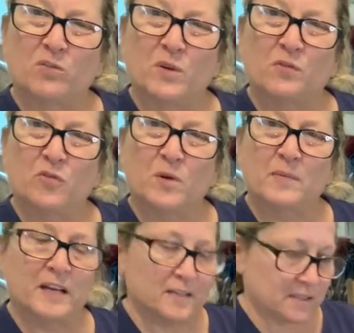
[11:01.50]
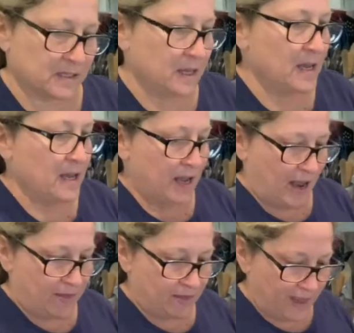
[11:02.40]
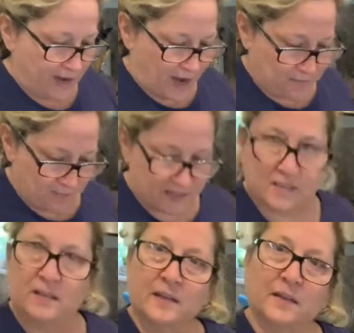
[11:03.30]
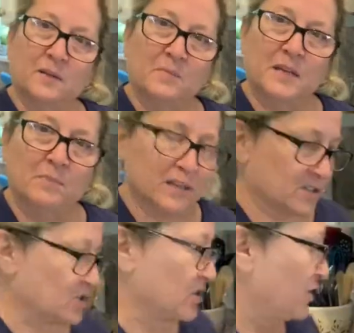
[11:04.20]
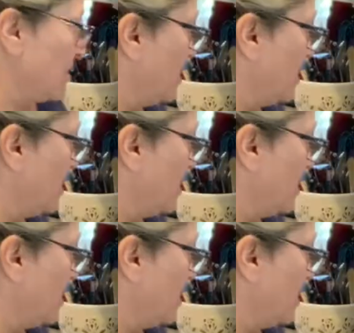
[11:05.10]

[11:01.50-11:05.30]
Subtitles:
3 or 4 minutes. And then I mixed it in the meat mixture.